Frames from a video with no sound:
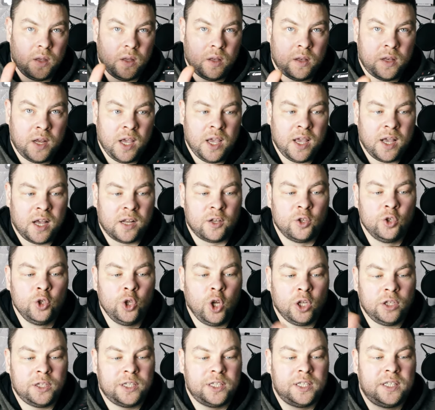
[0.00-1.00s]
They are
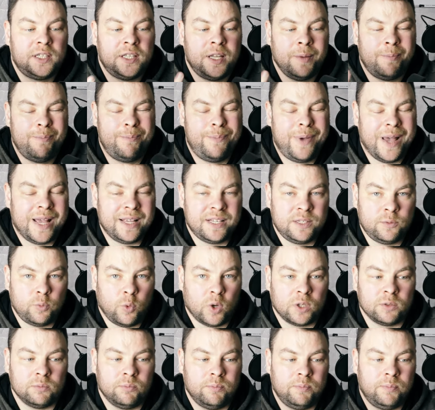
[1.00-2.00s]
not the best
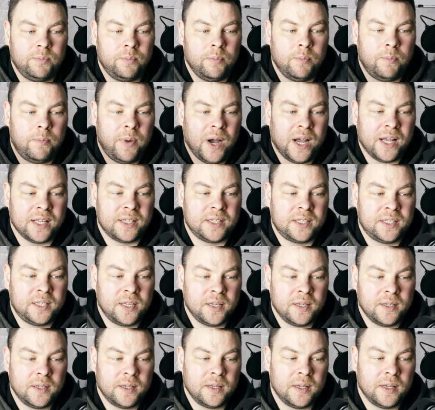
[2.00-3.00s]
one, but
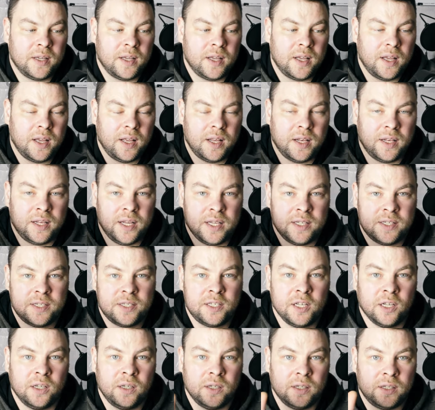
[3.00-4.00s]
they
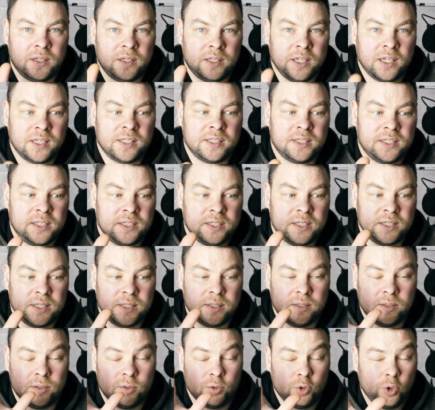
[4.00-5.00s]
still does
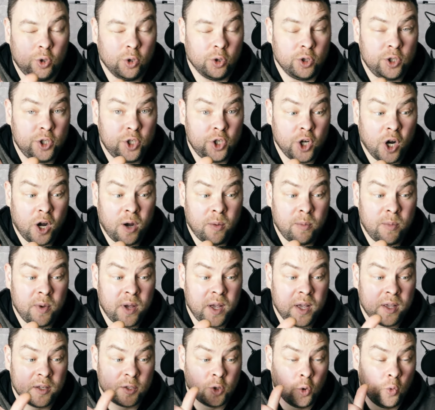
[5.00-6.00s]
good job.
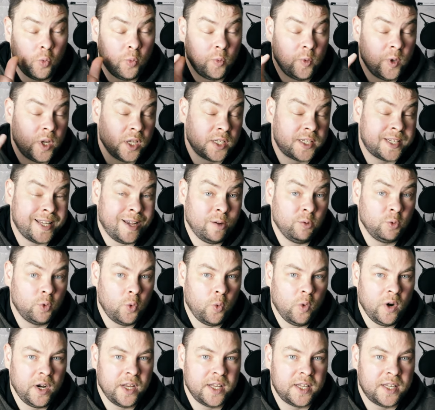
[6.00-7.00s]
So the sound
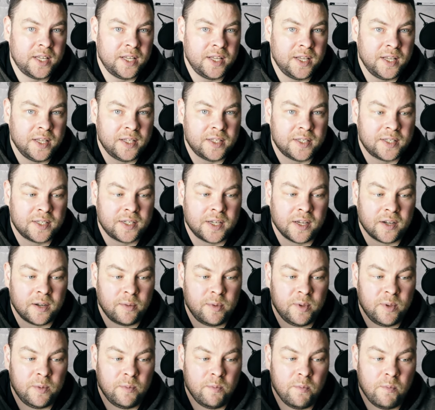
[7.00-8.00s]
quality is gonna
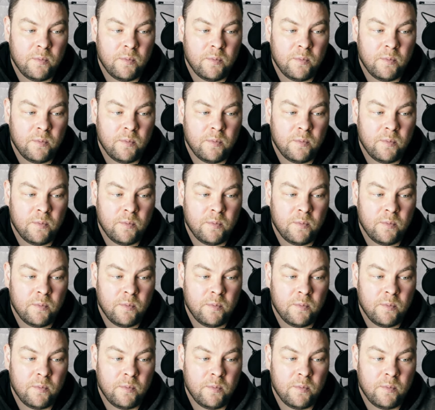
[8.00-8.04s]
be